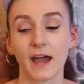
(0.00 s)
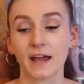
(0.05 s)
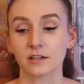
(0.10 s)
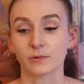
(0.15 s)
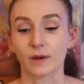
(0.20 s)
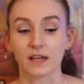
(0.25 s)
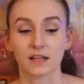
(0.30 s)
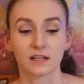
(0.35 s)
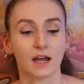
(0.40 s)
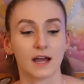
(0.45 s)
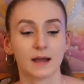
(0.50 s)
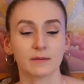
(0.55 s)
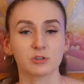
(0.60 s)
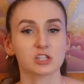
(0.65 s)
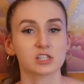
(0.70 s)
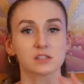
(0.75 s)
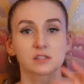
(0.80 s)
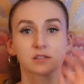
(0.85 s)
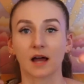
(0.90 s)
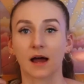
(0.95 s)
Anyway, I'm
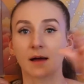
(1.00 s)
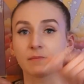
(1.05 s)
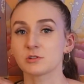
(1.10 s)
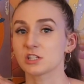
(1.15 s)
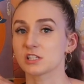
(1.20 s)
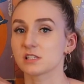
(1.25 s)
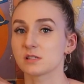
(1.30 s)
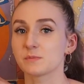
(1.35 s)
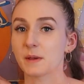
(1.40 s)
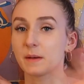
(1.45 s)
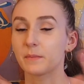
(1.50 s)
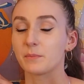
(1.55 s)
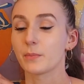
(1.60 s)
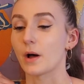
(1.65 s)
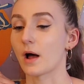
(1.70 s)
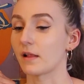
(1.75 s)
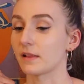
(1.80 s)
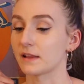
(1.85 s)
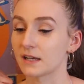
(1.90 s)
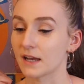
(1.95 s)
just
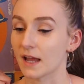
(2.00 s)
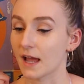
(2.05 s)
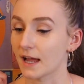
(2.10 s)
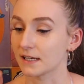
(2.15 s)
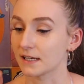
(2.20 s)
spitballing